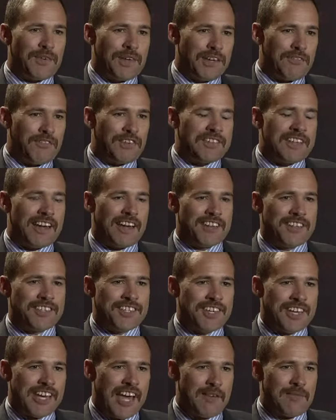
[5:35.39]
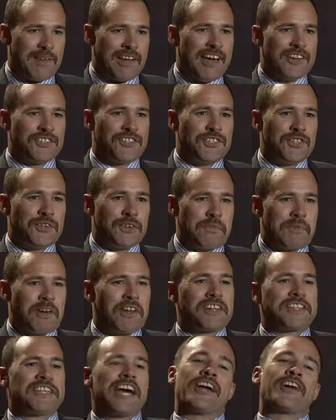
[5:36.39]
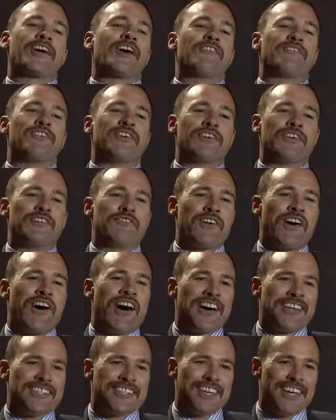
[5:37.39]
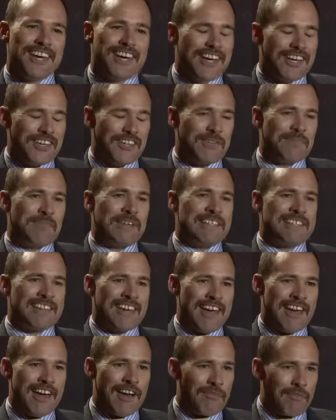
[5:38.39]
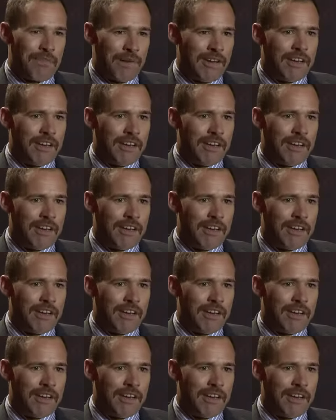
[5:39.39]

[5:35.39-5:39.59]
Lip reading: I mean, if a technician came and asked you, I'm going to take over your device, you'd be scared.